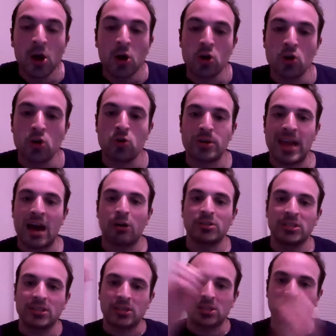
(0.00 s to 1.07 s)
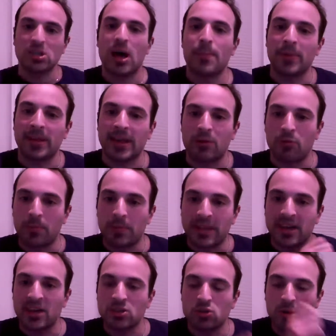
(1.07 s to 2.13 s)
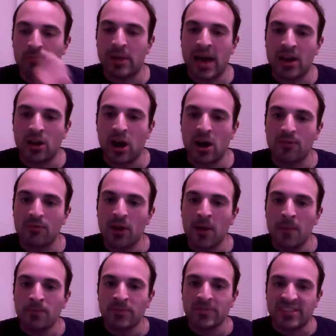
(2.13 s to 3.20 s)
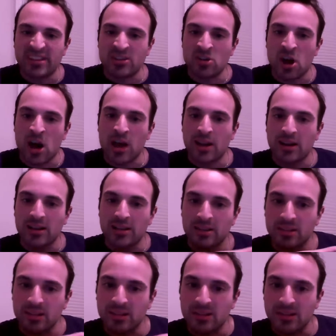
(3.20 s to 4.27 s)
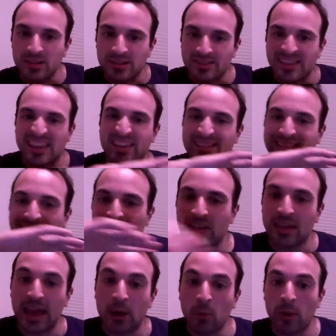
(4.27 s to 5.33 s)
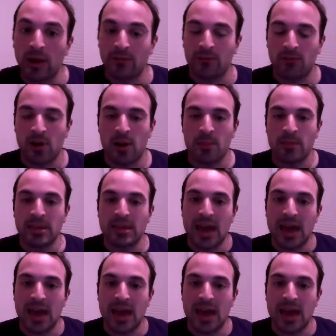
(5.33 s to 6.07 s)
who now is in the slot, and because Romanov did not get away from